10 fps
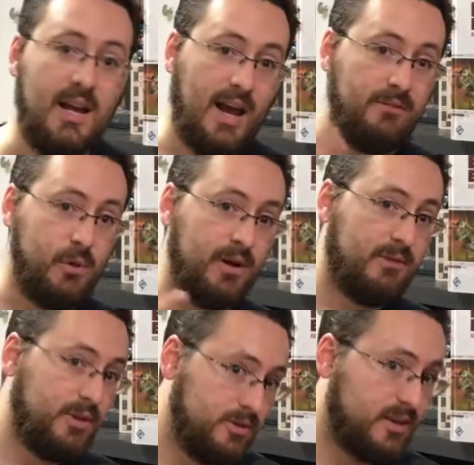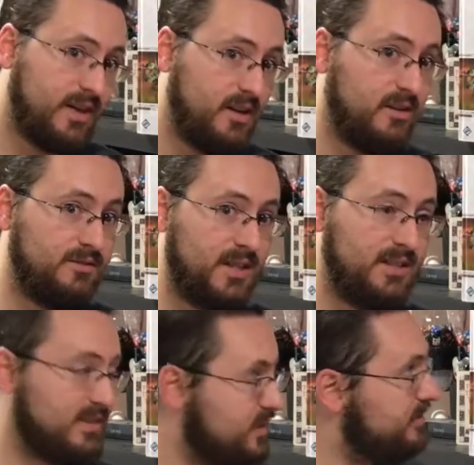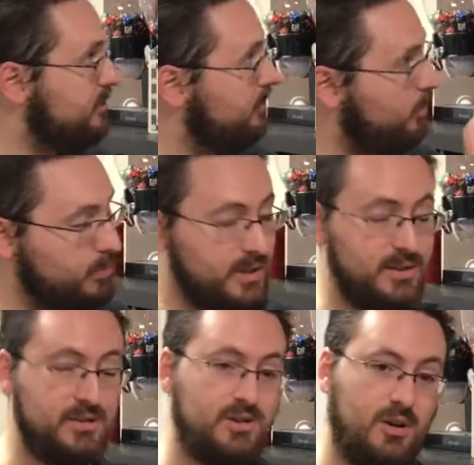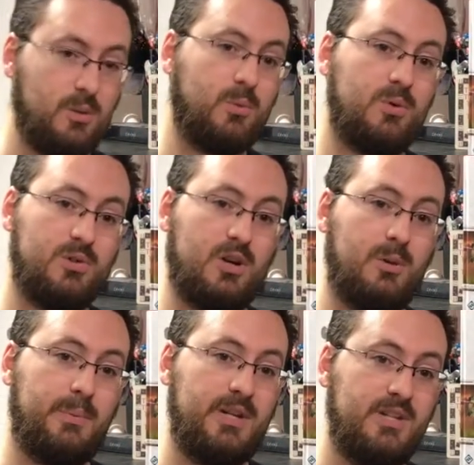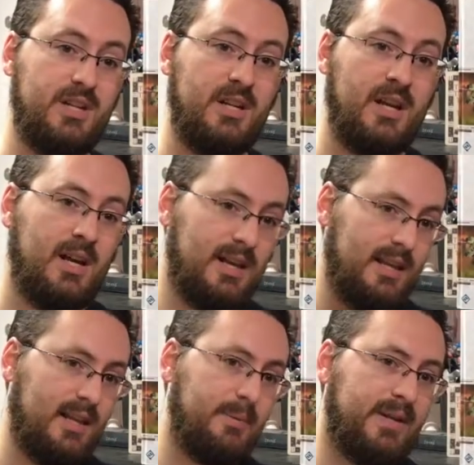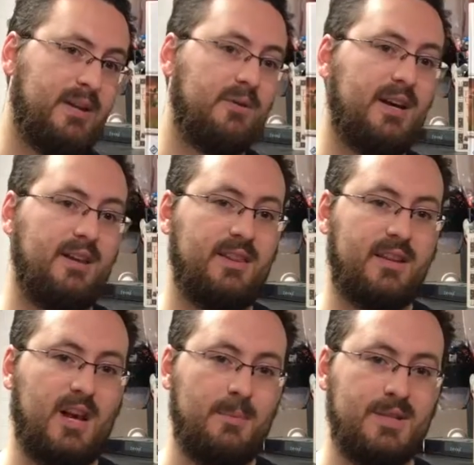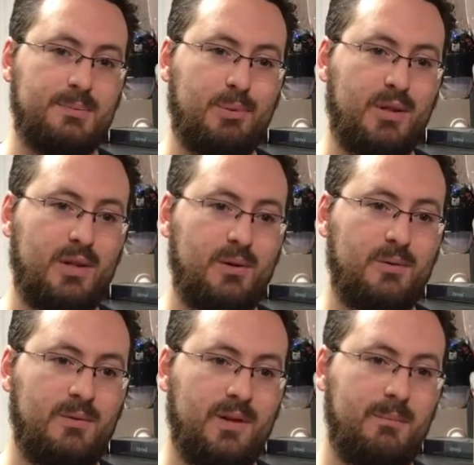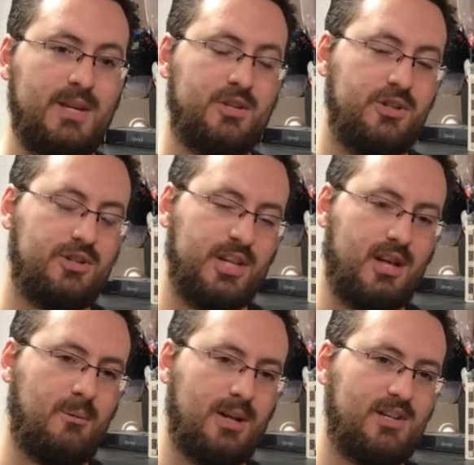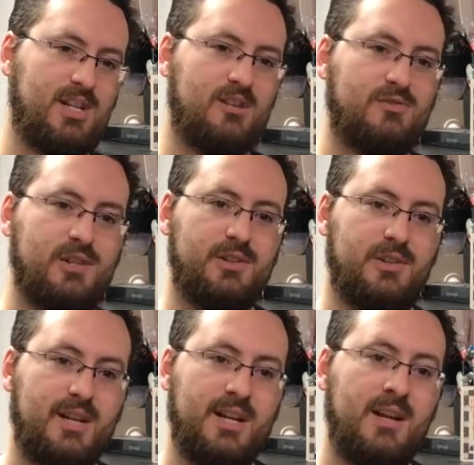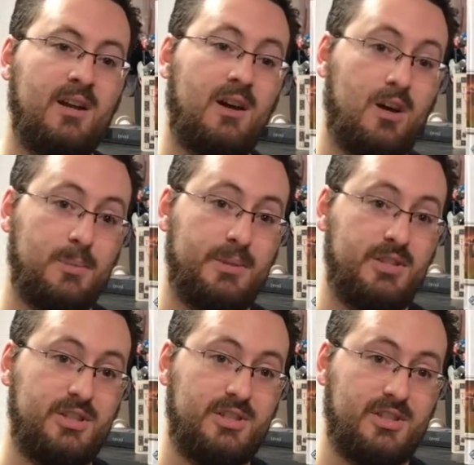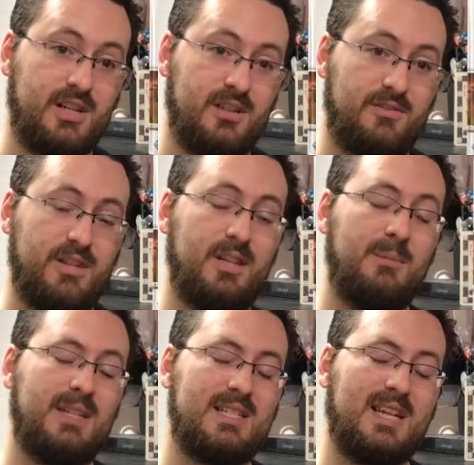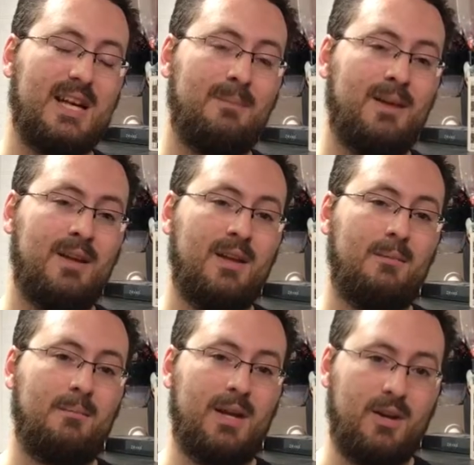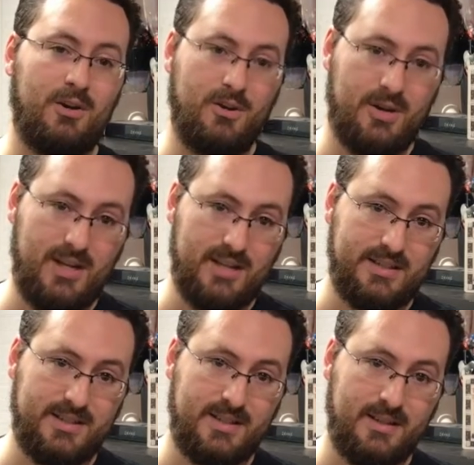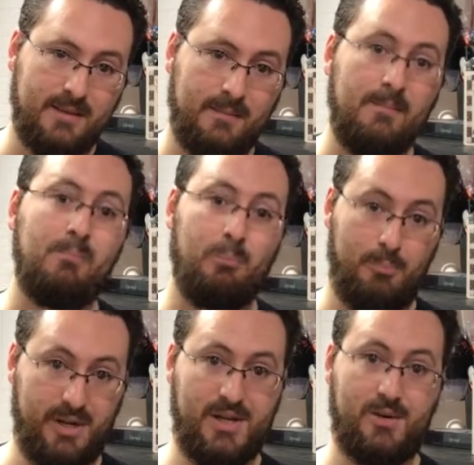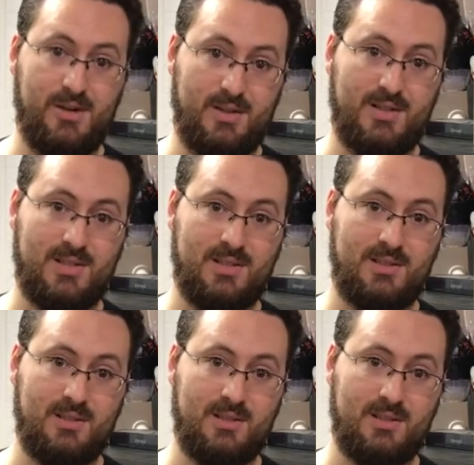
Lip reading: Have you ever used the narrative dice system or played the Star Wars RPG? Let me know down in the comments below. And make sure you check out my channel for other great RPG stuff. And in the meantime, may all your hits be crits.